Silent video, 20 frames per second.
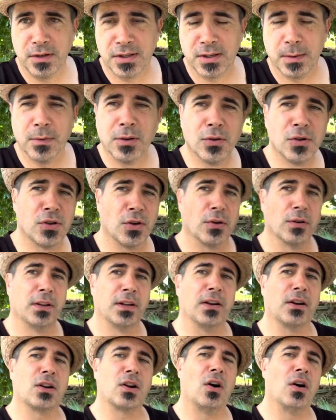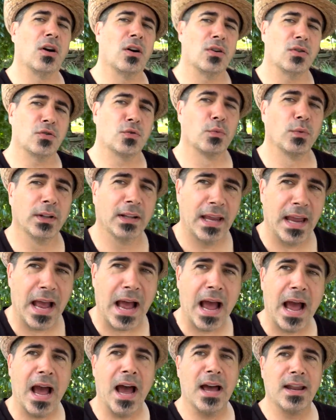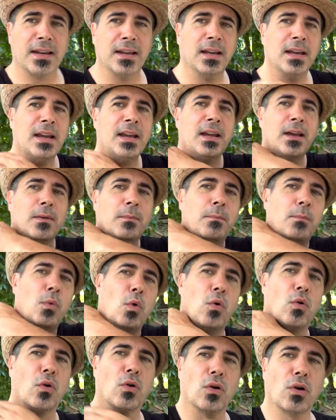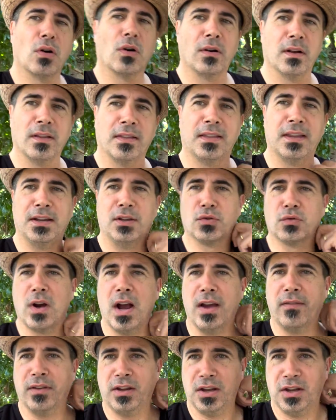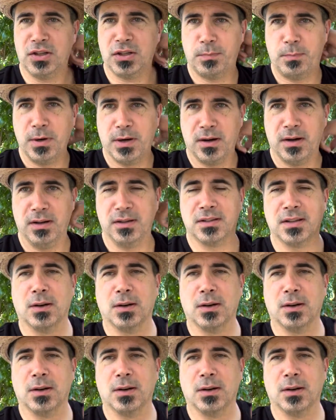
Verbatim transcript: Some of those earlier cars really had more the driving experience.